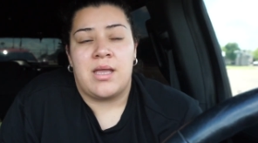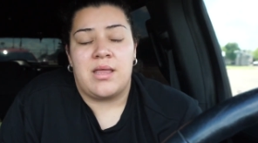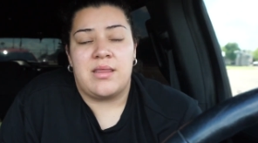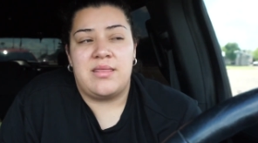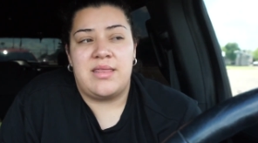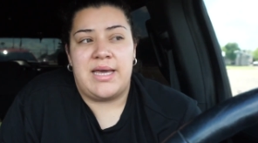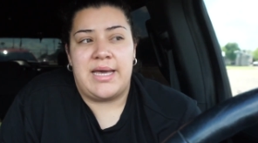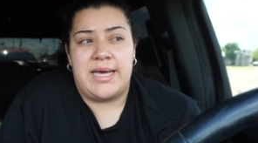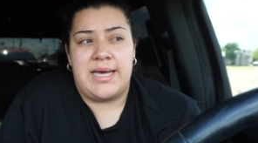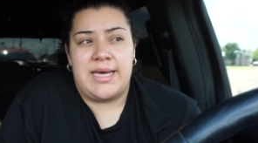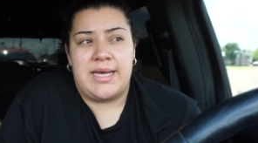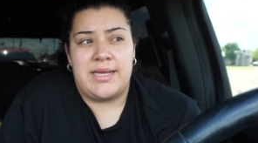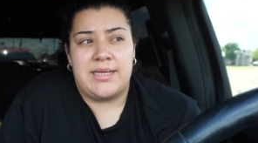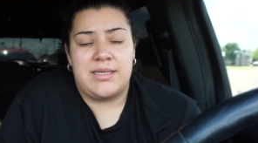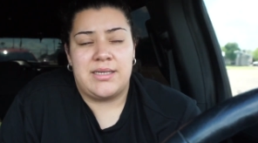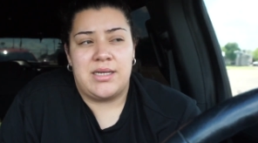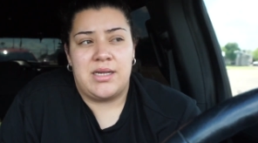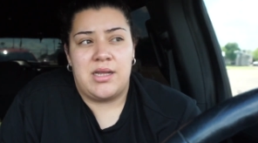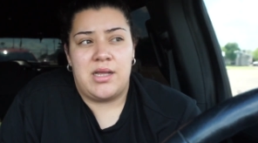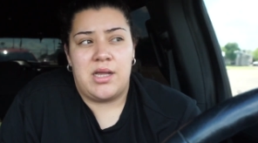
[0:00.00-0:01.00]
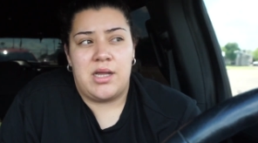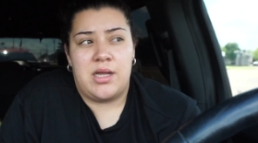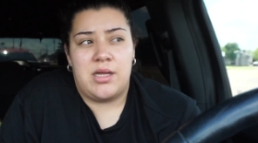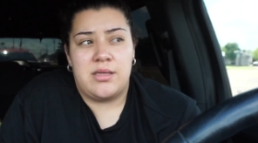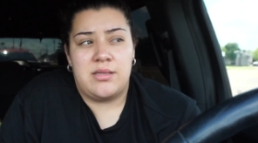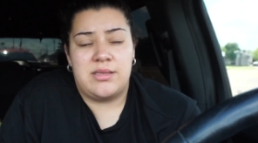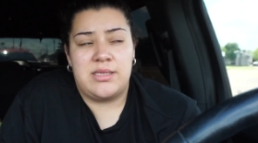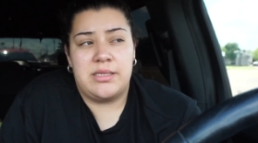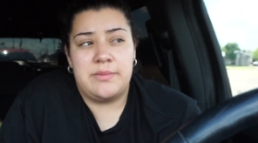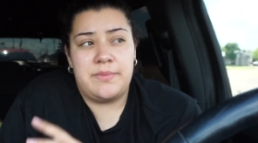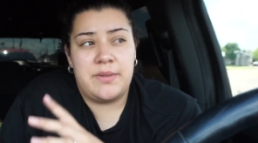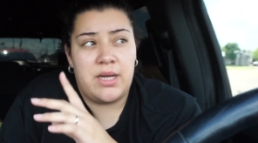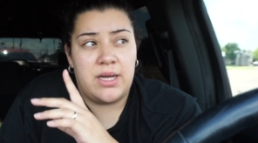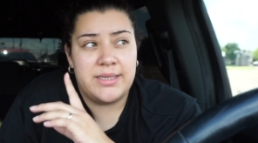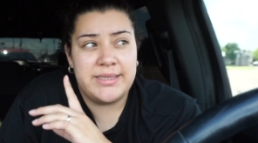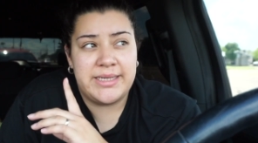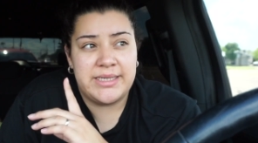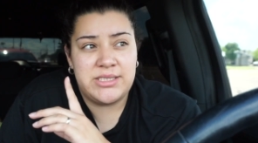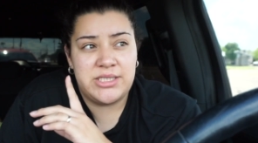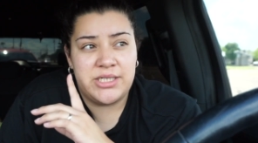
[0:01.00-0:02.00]
that the
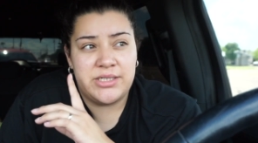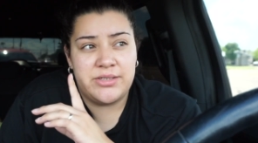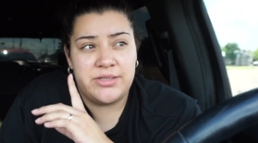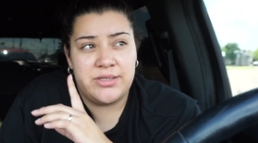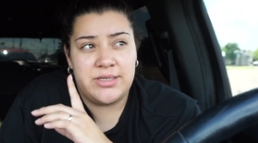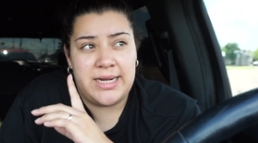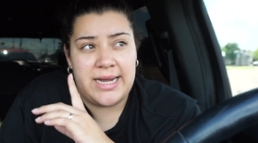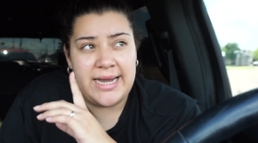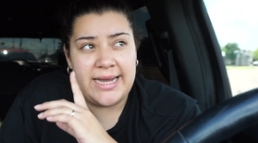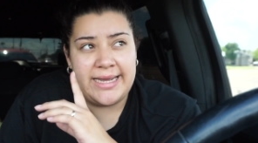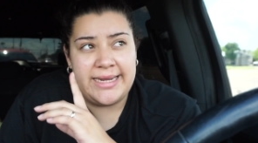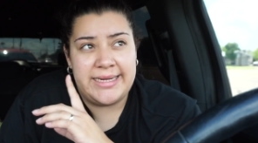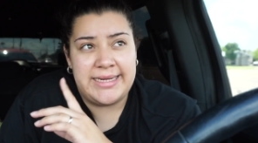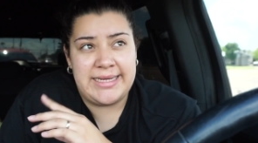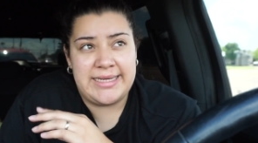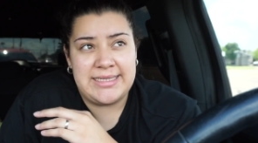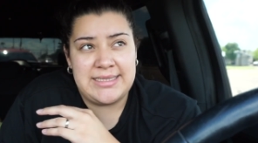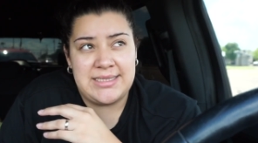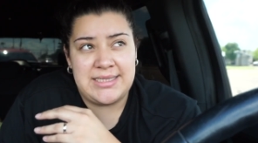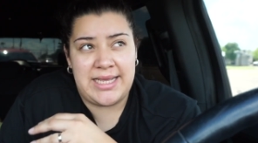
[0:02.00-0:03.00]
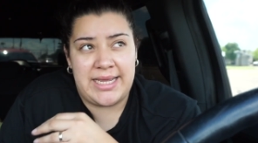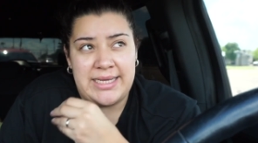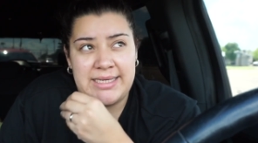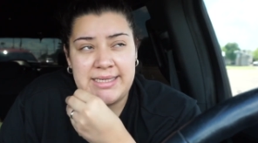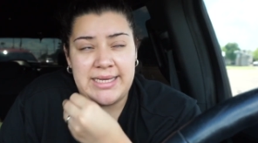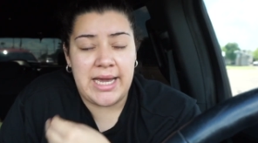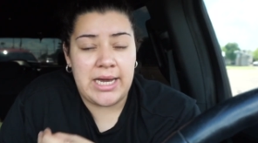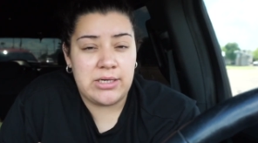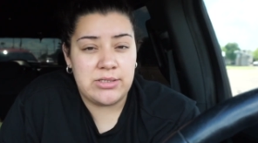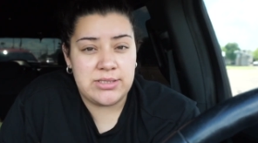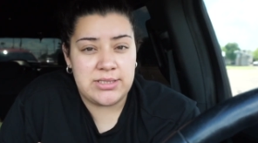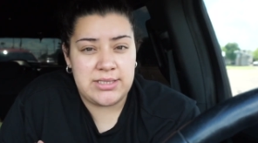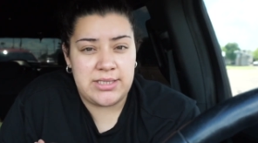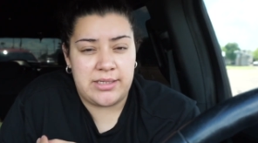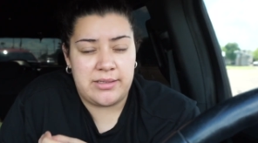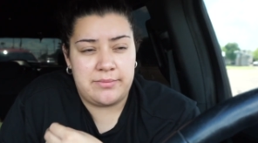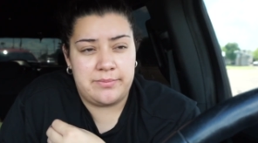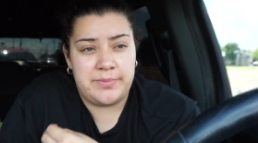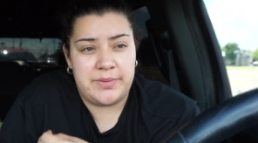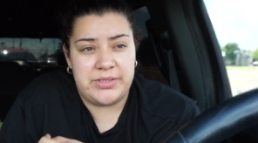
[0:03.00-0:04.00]
blockage in her eye is a
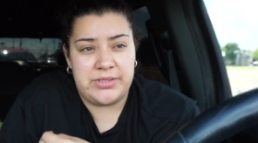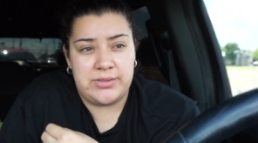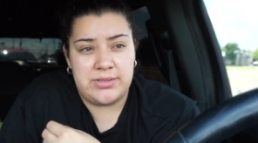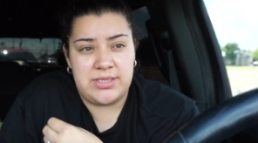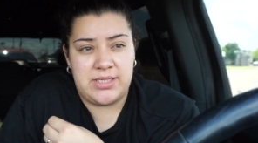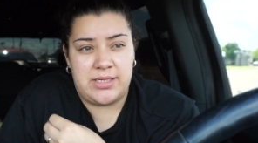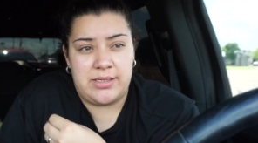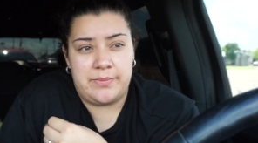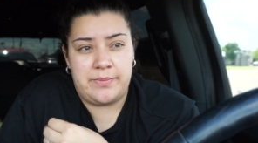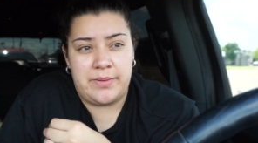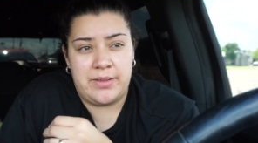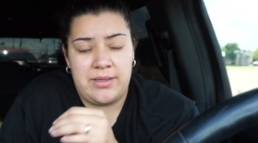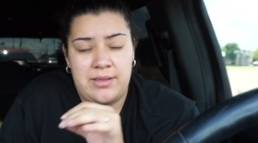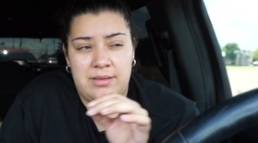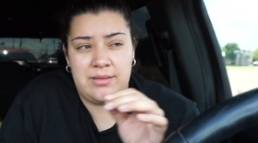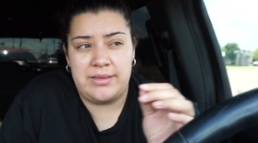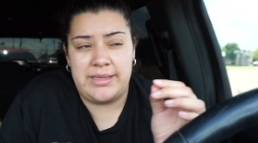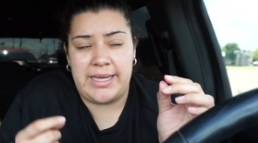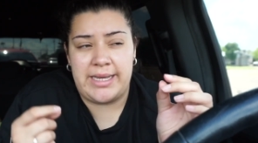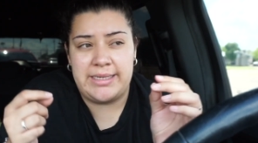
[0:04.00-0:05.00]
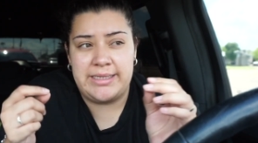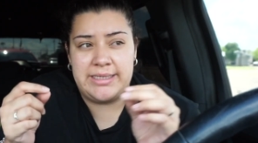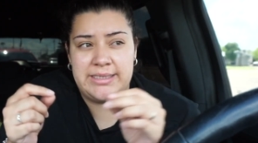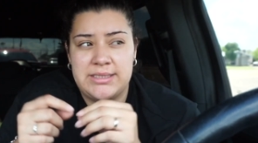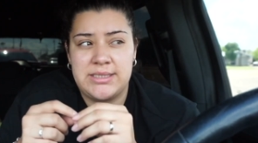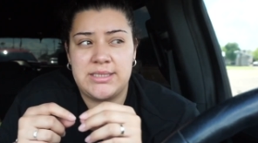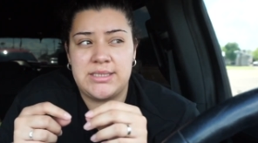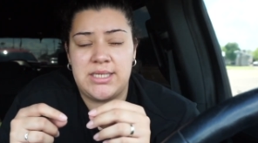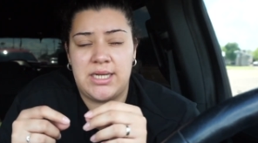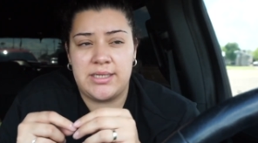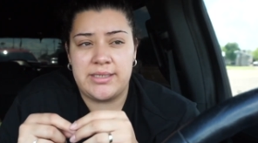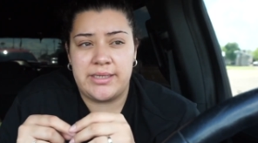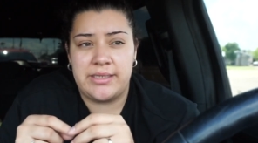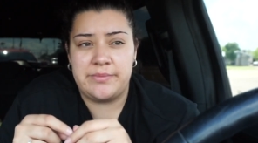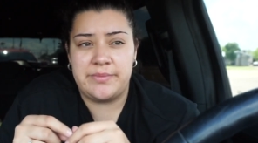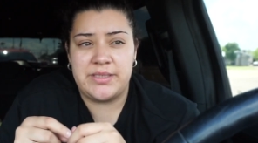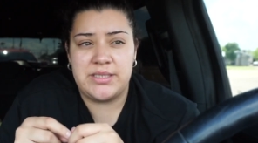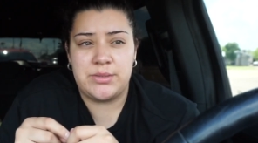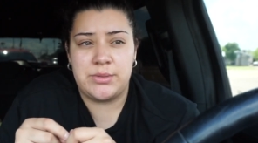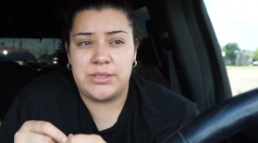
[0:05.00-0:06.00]
calcium buildup that is stuck in
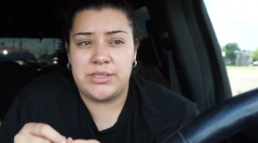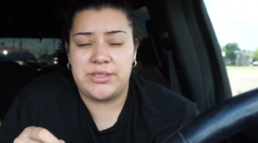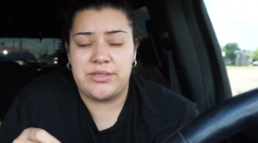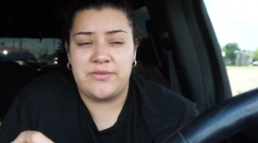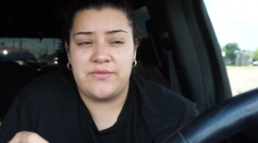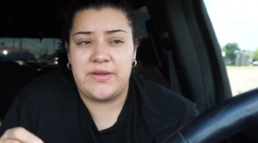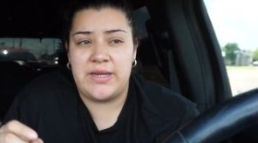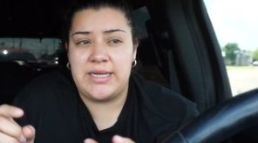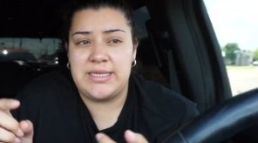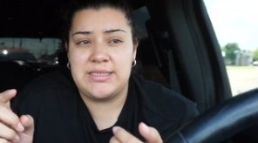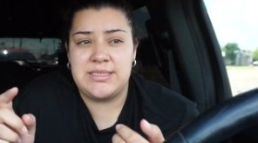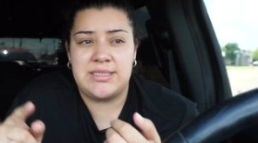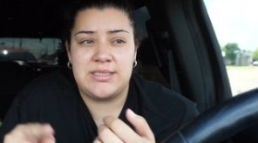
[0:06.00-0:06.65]
between her veins.